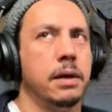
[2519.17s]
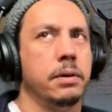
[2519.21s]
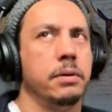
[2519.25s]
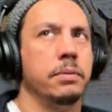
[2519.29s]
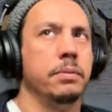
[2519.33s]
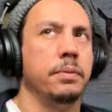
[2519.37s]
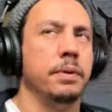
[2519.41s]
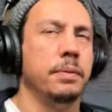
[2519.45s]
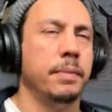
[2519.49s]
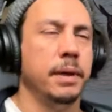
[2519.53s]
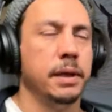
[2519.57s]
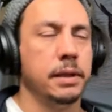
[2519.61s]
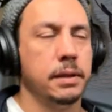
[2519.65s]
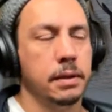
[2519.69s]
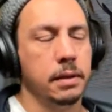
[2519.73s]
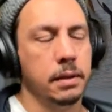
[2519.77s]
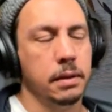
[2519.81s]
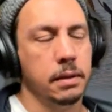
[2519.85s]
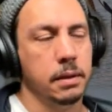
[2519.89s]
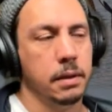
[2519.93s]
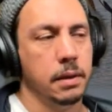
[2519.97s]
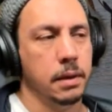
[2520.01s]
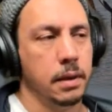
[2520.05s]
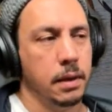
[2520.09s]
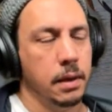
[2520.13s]
Or how can we make
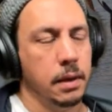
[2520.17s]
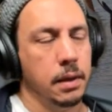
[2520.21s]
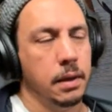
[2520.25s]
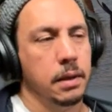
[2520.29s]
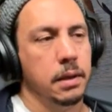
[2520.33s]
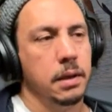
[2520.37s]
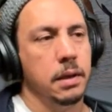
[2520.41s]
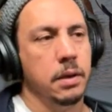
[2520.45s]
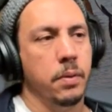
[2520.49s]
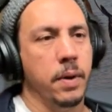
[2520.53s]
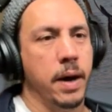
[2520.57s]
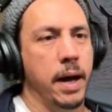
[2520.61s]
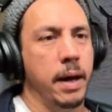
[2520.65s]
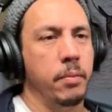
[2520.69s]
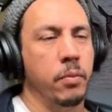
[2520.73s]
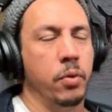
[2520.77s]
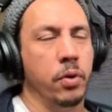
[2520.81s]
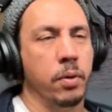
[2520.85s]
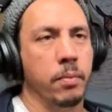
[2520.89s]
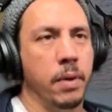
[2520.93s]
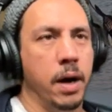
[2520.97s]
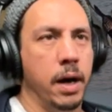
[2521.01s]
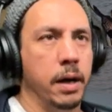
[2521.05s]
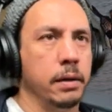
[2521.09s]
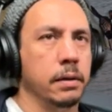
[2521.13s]
the UI
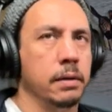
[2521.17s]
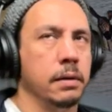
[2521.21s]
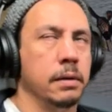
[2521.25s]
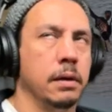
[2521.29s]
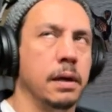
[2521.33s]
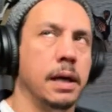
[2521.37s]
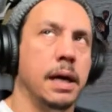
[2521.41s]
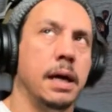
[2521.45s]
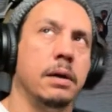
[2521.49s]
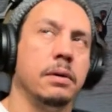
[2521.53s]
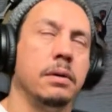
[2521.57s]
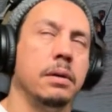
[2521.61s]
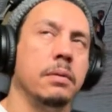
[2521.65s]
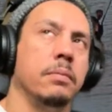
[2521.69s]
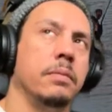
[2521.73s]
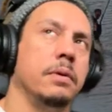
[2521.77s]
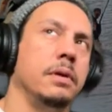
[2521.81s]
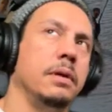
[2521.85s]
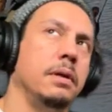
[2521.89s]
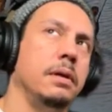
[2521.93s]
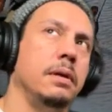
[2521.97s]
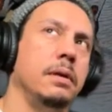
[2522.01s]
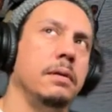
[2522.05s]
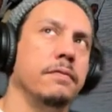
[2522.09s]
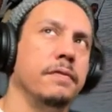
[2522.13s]
more modern? Or how can
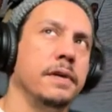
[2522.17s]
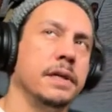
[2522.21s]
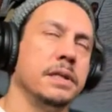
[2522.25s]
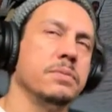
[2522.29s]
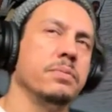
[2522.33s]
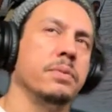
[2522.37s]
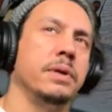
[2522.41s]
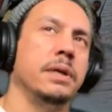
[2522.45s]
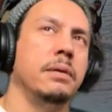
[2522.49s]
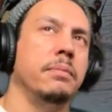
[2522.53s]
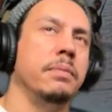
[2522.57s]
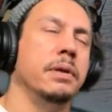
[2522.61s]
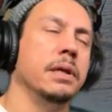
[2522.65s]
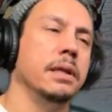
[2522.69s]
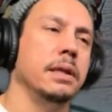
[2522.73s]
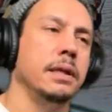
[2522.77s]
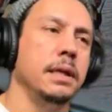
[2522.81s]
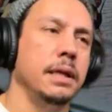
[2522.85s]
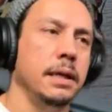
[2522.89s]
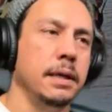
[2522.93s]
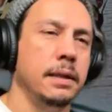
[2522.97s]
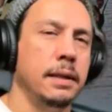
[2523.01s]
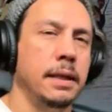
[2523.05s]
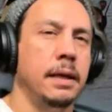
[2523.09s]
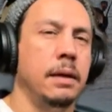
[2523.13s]
we fix readability?